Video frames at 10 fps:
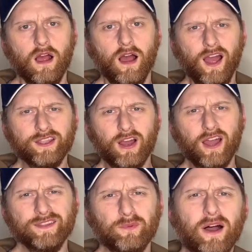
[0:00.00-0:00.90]
Hi
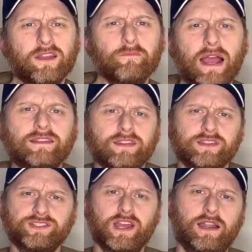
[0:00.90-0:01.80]
guys, welcome back to the
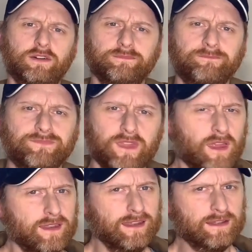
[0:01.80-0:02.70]
channel.
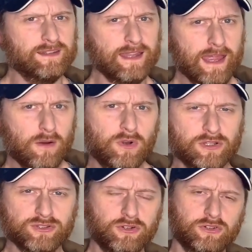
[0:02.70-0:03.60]
Now today I want
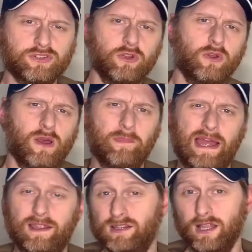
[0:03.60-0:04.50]
to talk to you
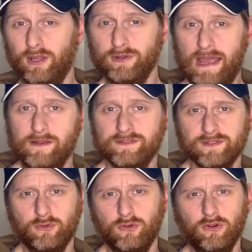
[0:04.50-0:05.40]
about loadouts
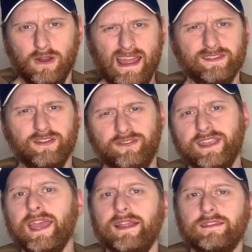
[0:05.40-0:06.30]
or airsoft
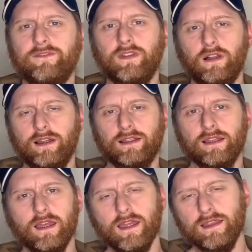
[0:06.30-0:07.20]
kit if you like.
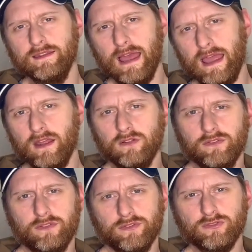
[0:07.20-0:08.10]
Now
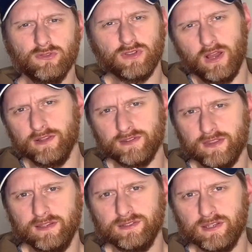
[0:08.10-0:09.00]
there's all kinds of
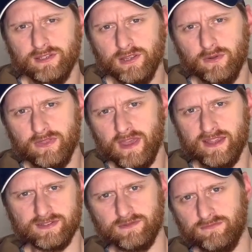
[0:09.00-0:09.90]
things you can do with
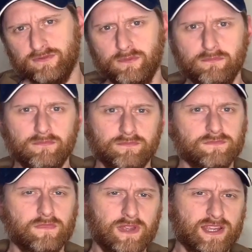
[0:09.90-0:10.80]
this, from
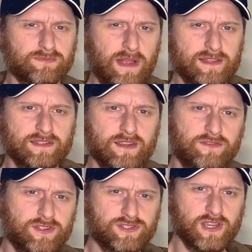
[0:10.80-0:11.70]

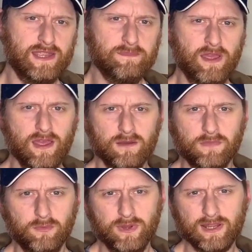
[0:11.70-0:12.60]
expensive to cheap,
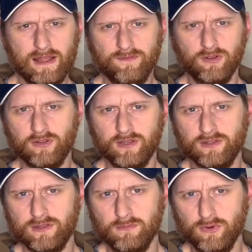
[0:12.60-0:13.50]
but we're going to have a look
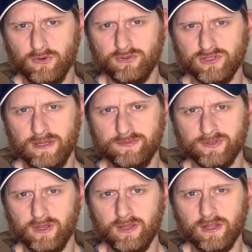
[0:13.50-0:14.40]
at the more cheap
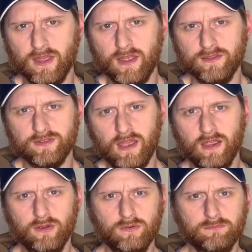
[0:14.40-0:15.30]
side.
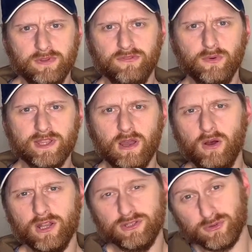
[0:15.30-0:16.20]
So before we go
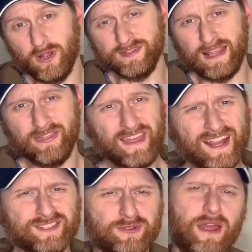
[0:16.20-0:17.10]
on, I just want to say
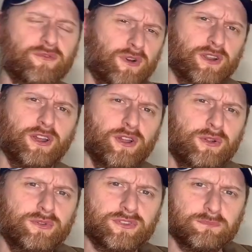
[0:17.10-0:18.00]
thanks to everyone
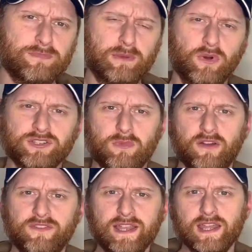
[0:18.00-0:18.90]
who's been watching my
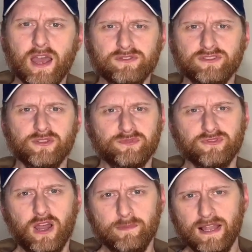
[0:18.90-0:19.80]
videos and
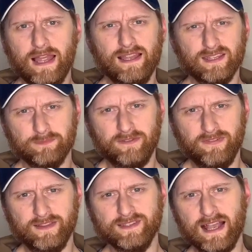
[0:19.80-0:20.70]
subscribing lately. It's been
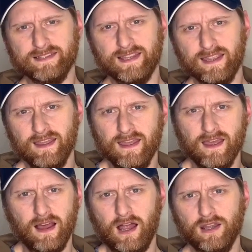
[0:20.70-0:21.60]
fantastic.
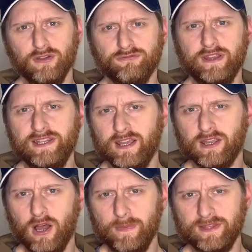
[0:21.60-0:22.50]
I love reading your
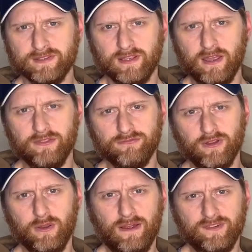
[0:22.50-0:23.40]
comments and going
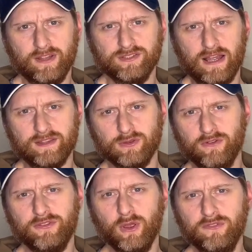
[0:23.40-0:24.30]
through, having a chat to a
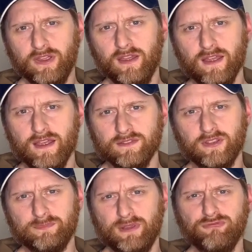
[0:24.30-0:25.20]
few of you. So
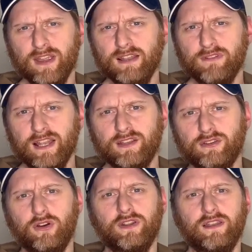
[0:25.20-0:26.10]
it's been really
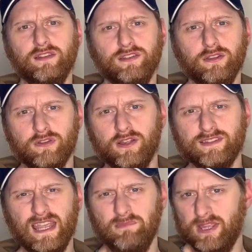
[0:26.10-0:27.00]
good, and you guys
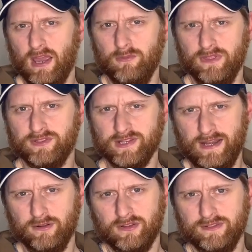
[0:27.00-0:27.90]
keep me going with the
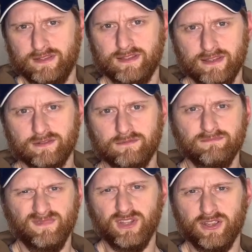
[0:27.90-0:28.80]
channel because it's
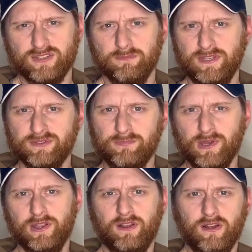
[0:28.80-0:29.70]
nice to be
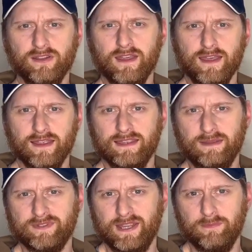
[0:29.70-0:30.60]
spurred on. Keep
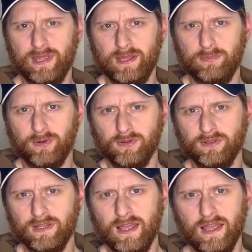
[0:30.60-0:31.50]
seeing
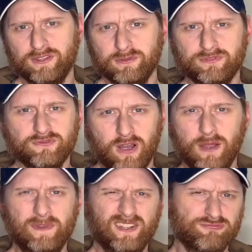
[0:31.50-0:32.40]
people
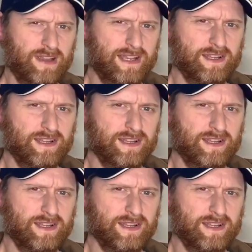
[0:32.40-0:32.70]
subscribing, it's really